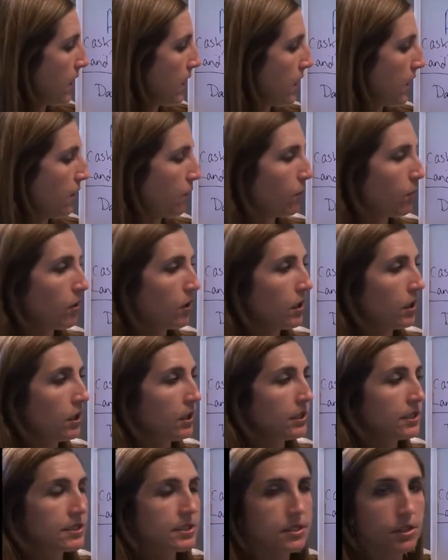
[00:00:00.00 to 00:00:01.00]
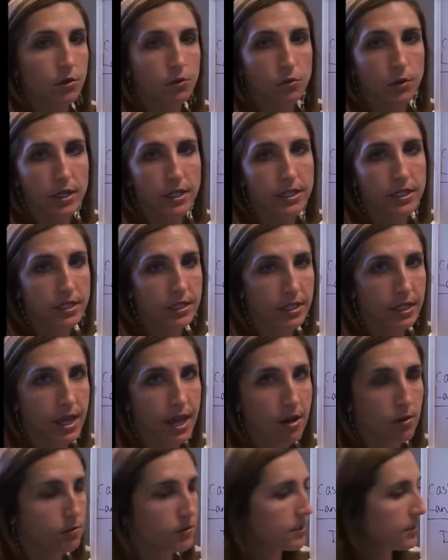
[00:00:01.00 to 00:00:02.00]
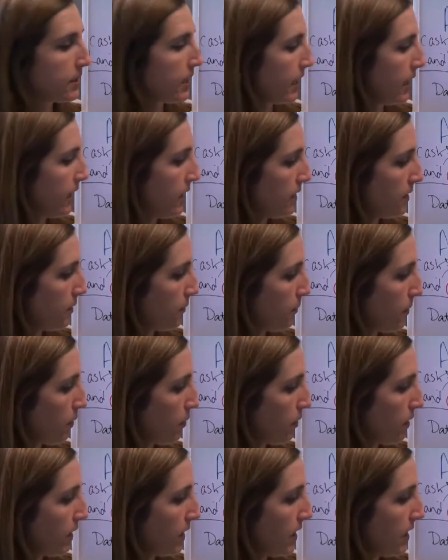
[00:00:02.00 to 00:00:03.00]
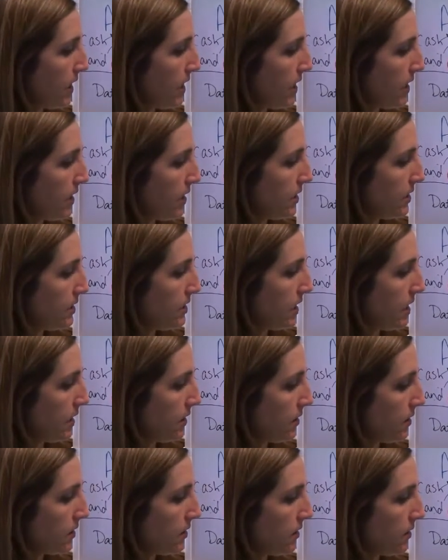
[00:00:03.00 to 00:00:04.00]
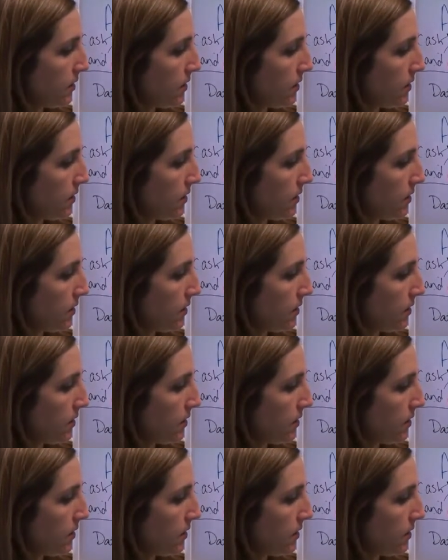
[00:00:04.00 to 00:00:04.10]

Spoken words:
and we're going to list the credited account second, but we're going to indent.